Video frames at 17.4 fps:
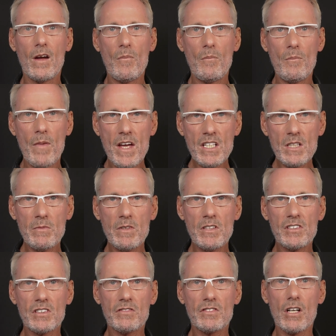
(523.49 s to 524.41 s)

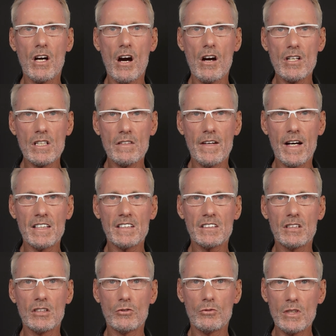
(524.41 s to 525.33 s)
Measurements of
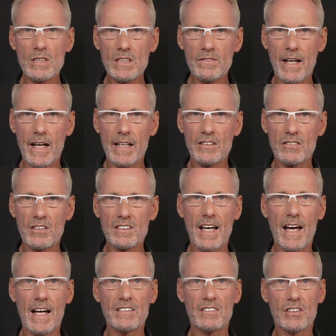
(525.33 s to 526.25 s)
cardiovascular risk factors
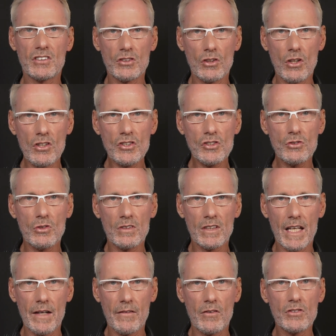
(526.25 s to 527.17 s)
and testosterone
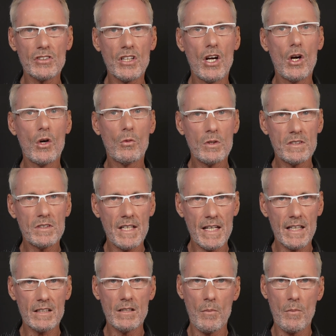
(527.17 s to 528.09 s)
levels were
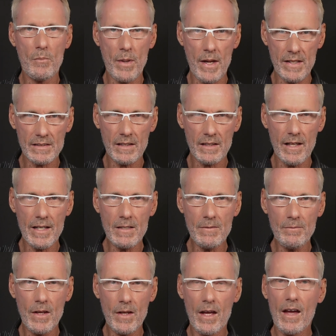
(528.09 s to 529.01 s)
taken at
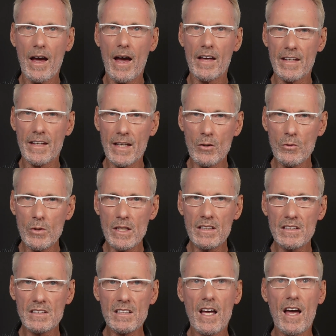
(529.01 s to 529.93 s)
baseline, at eight
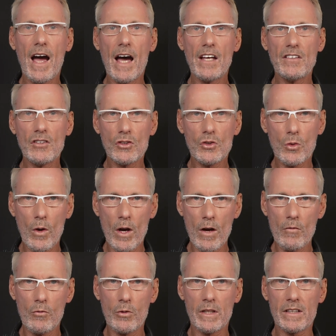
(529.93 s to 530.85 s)
weeks and at
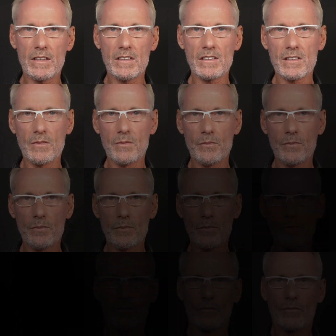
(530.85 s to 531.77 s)
twelve weeks.
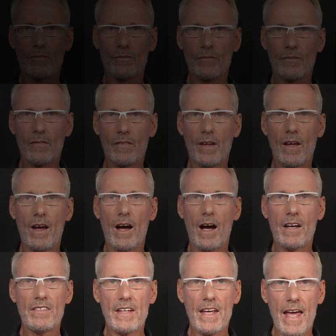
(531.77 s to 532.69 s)

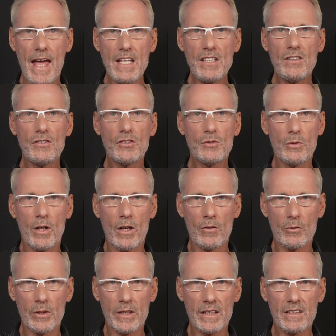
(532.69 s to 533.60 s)
At the end of
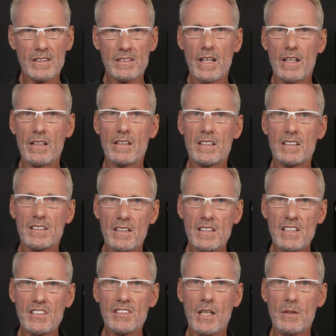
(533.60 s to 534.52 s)
twelve weeks, the
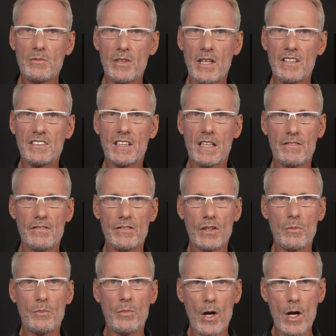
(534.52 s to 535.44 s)
study subjects given
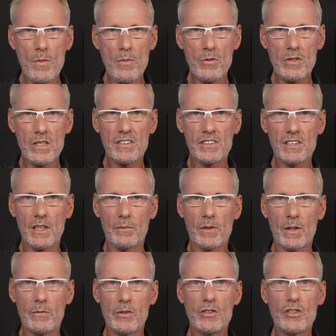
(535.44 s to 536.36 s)
the berberine
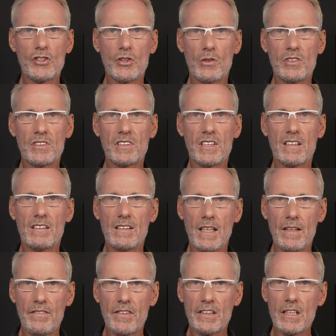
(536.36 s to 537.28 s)
supplement showed
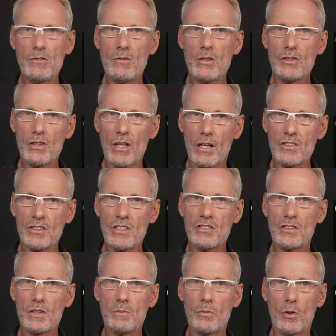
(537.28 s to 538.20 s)
significant
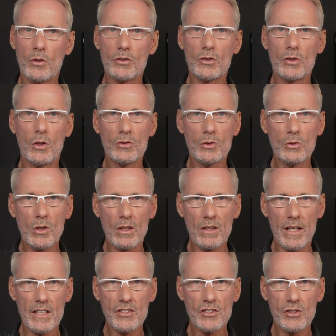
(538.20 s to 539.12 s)
reductions in both total
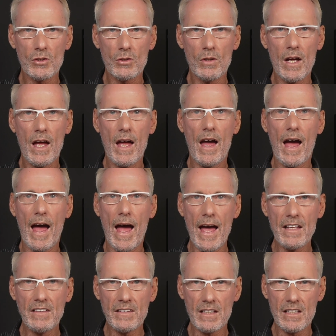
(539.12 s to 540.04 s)
cholesterol
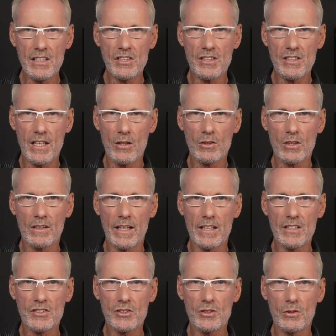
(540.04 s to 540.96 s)
and H D L
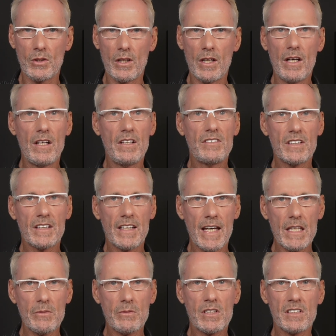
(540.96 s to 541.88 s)
cholesterol,
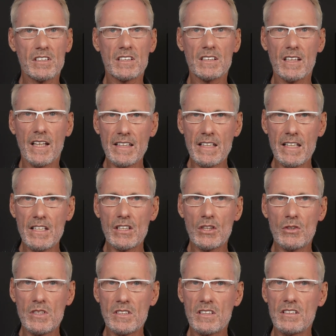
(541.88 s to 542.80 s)
together with a slight
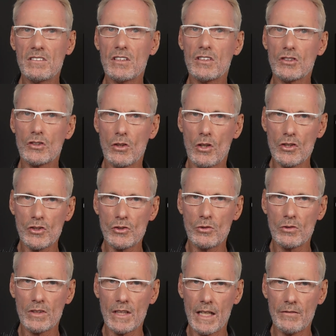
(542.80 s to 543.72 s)
increase in
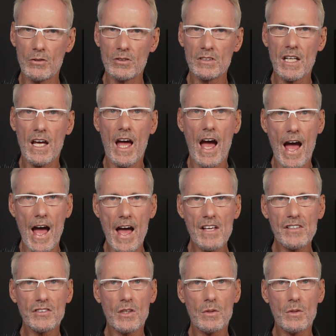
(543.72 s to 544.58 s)
testosterone levels as